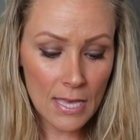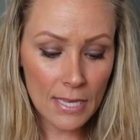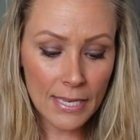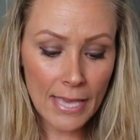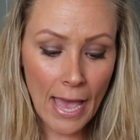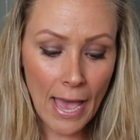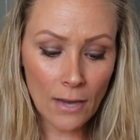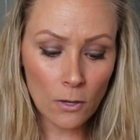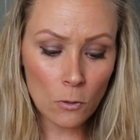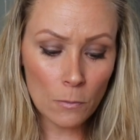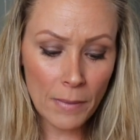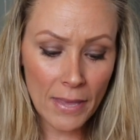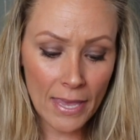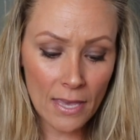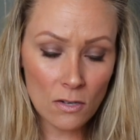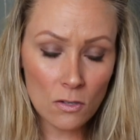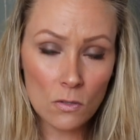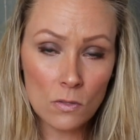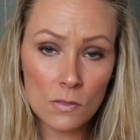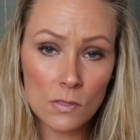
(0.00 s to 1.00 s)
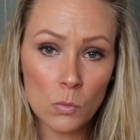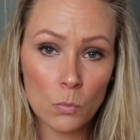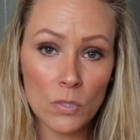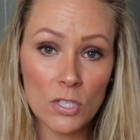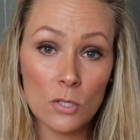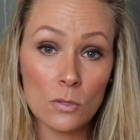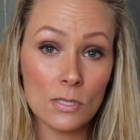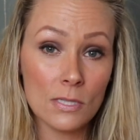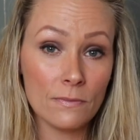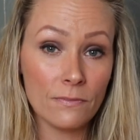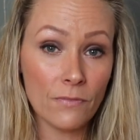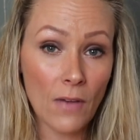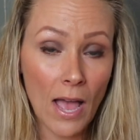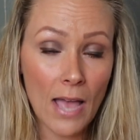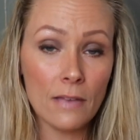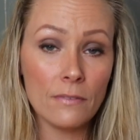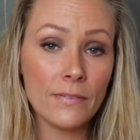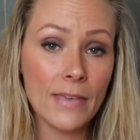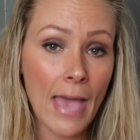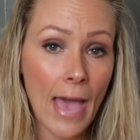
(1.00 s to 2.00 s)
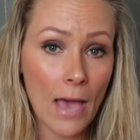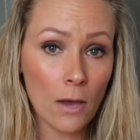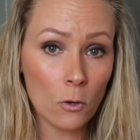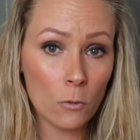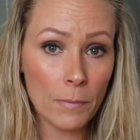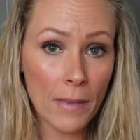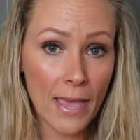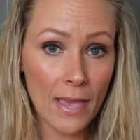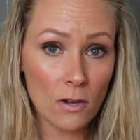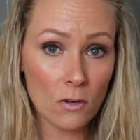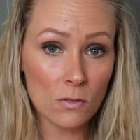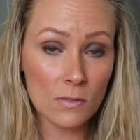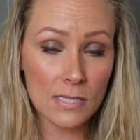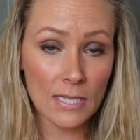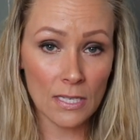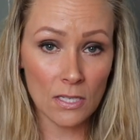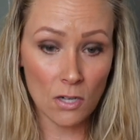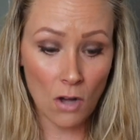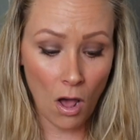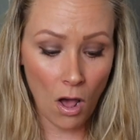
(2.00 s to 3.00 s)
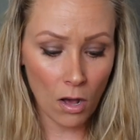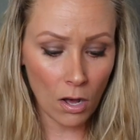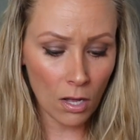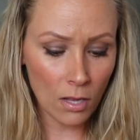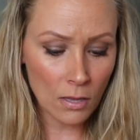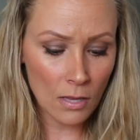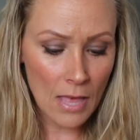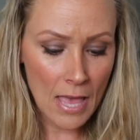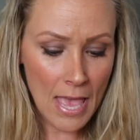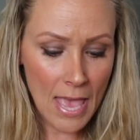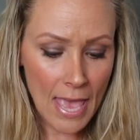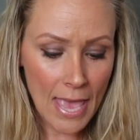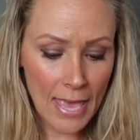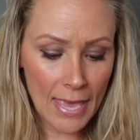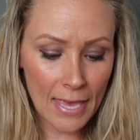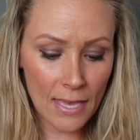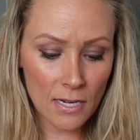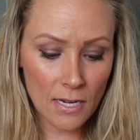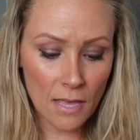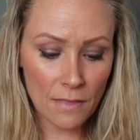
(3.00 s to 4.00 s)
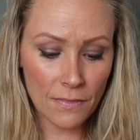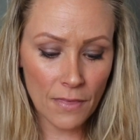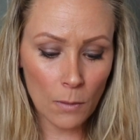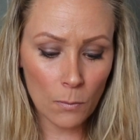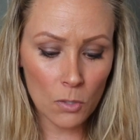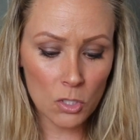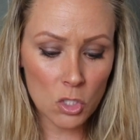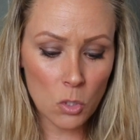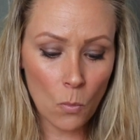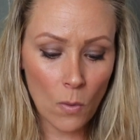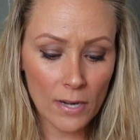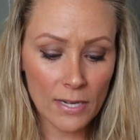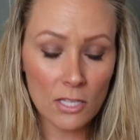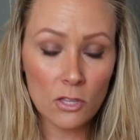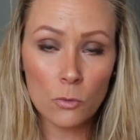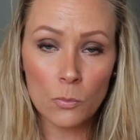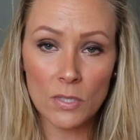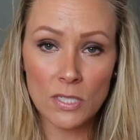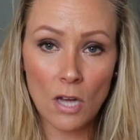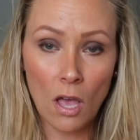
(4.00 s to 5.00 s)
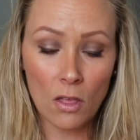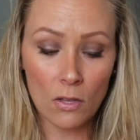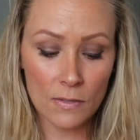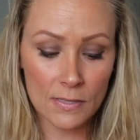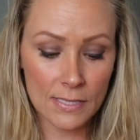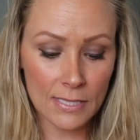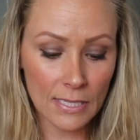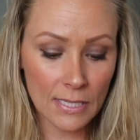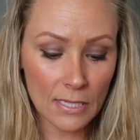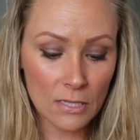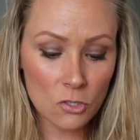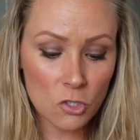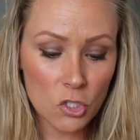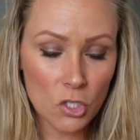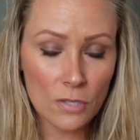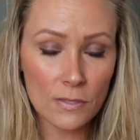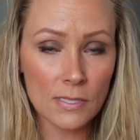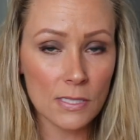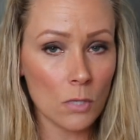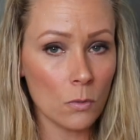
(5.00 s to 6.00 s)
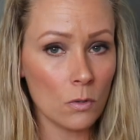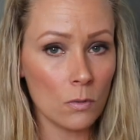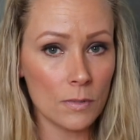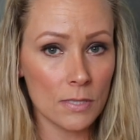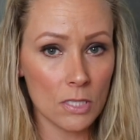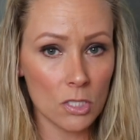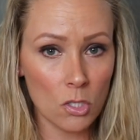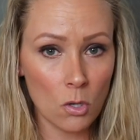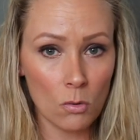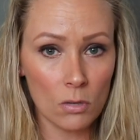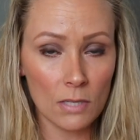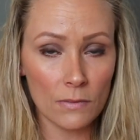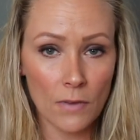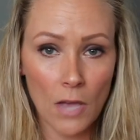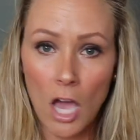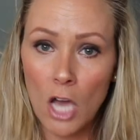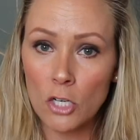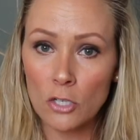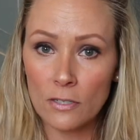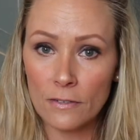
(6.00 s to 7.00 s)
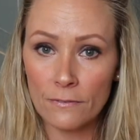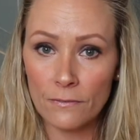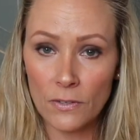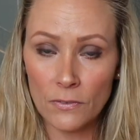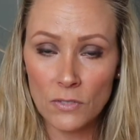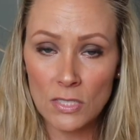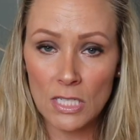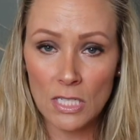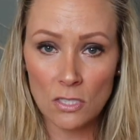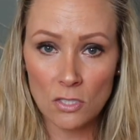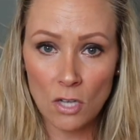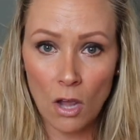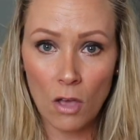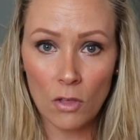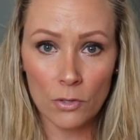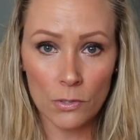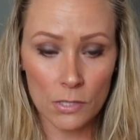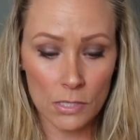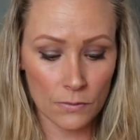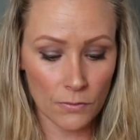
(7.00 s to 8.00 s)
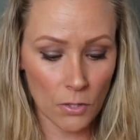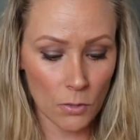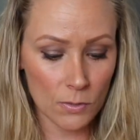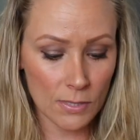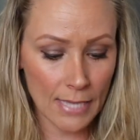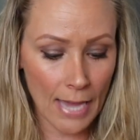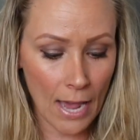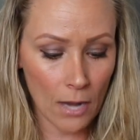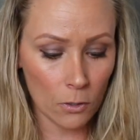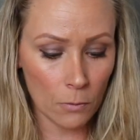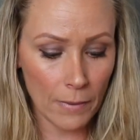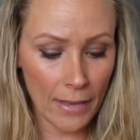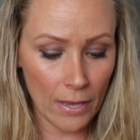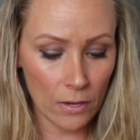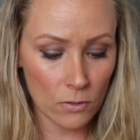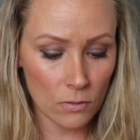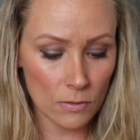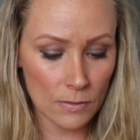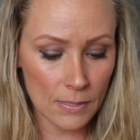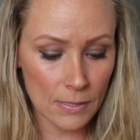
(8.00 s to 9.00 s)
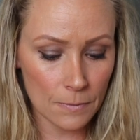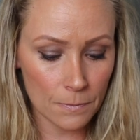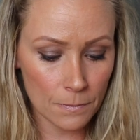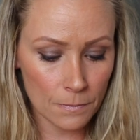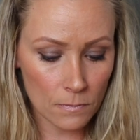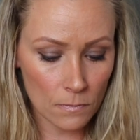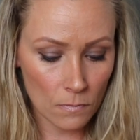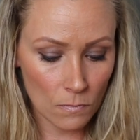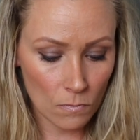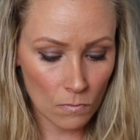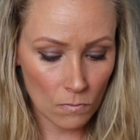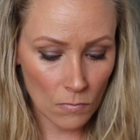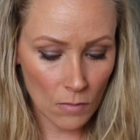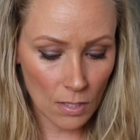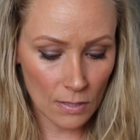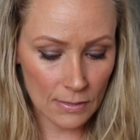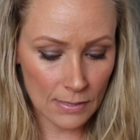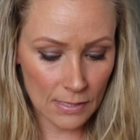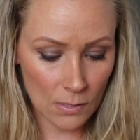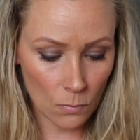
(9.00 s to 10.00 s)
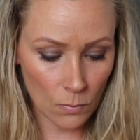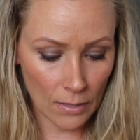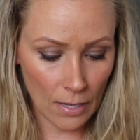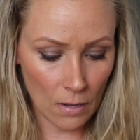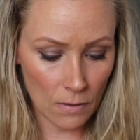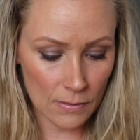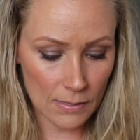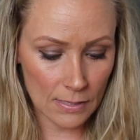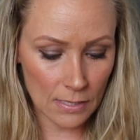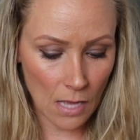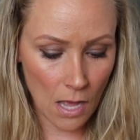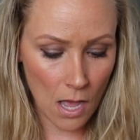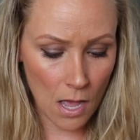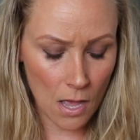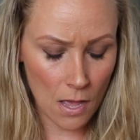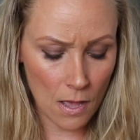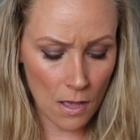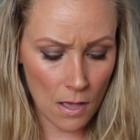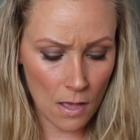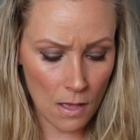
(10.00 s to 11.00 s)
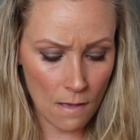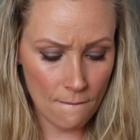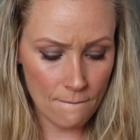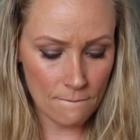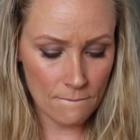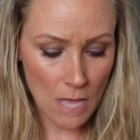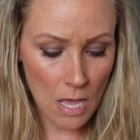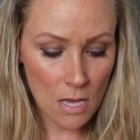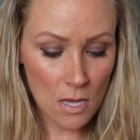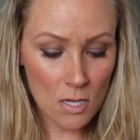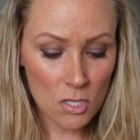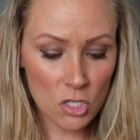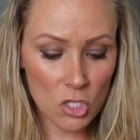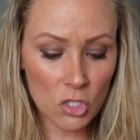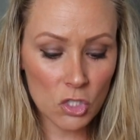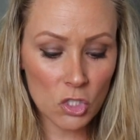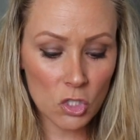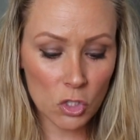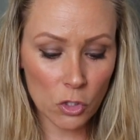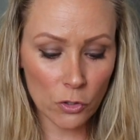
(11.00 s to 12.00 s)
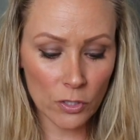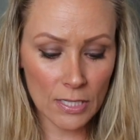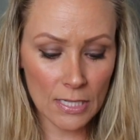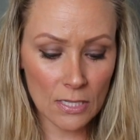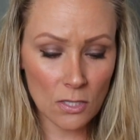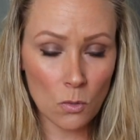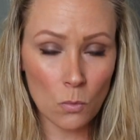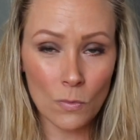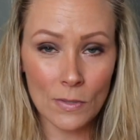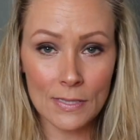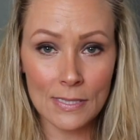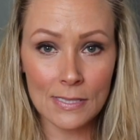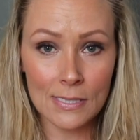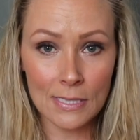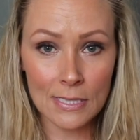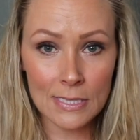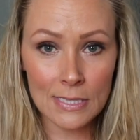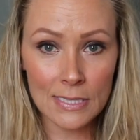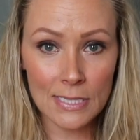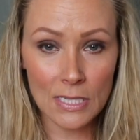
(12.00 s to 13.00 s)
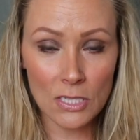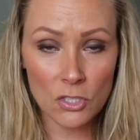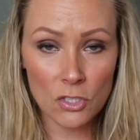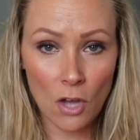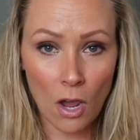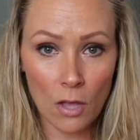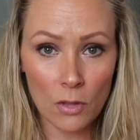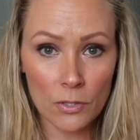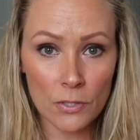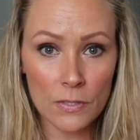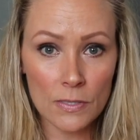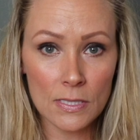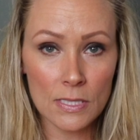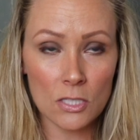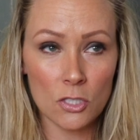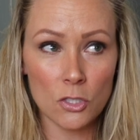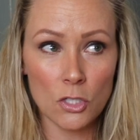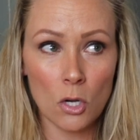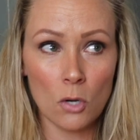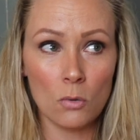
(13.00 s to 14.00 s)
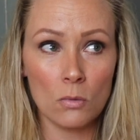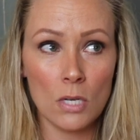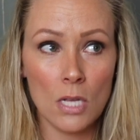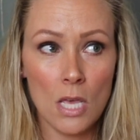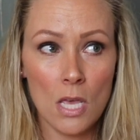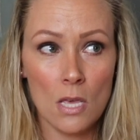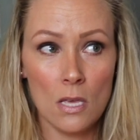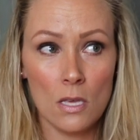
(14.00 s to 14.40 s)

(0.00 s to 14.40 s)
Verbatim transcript: Cattle panels, we used five cattle panels in all and they were $23 each. So it was a total of $115 for those cattle panels. Let's see what else. Uh, the screen was $16. You don't,